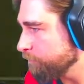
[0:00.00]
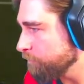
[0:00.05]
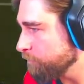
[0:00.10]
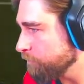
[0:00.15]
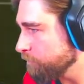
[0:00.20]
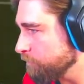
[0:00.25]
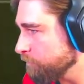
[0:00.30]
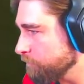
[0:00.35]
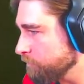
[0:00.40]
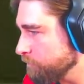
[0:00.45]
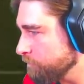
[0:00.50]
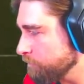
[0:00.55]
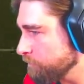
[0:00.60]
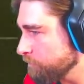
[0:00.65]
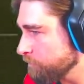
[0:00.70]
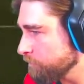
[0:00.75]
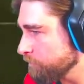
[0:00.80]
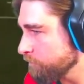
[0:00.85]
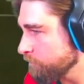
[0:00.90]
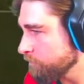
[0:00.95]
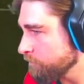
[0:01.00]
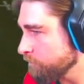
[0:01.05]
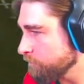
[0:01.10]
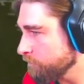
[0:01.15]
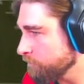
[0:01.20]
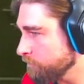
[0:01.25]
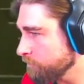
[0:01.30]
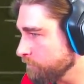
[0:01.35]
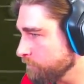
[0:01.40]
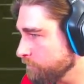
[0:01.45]

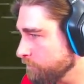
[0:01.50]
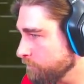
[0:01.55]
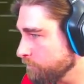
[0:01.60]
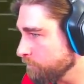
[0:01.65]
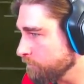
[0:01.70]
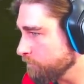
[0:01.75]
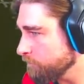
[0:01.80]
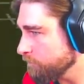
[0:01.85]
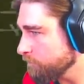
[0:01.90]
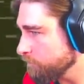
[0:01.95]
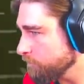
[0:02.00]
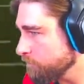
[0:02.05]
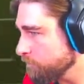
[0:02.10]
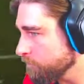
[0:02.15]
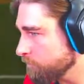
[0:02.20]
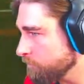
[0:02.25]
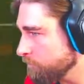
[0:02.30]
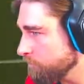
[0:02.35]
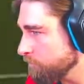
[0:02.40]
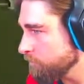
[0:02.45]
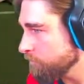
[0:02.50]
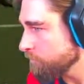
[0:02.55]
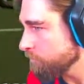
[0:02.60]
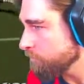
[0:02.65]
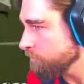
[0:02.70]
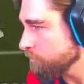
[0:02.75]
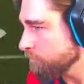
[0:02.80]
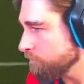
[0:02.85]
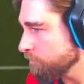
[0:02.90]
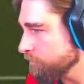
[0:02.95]

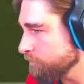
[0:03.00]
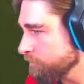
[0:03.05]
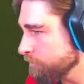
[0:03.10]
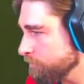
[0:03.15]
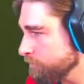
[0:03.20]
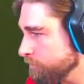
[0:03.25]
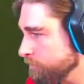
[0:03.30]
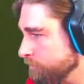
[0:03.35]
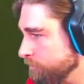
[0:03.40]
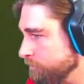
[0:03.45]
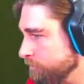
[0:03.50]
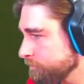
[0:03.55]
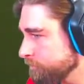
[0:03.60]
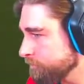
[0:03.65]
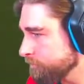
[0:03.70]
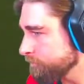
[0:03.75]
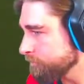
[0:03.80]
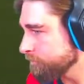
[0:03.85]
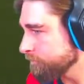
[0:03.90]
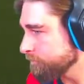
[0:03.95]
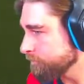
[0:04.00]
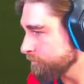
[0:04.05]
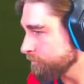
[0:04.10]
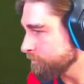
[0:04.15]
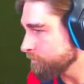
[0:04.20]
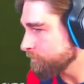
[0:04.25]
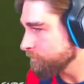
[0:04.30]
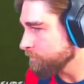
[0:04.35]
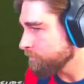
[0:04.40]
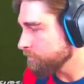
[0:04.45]

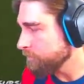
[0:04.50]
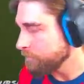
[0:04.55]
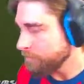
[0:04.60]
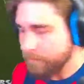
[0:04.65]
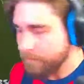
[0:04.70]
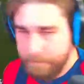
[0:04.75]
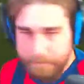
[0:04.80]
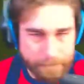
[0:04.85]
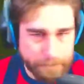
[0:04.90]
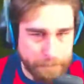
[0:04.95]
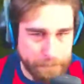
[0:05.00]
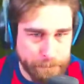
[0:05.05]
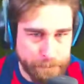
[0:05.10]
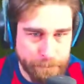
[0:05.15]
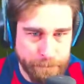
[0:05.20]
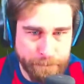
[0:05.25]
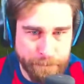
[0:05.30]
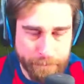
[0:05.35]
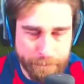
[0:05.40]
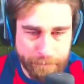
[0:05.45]
Nothing is said.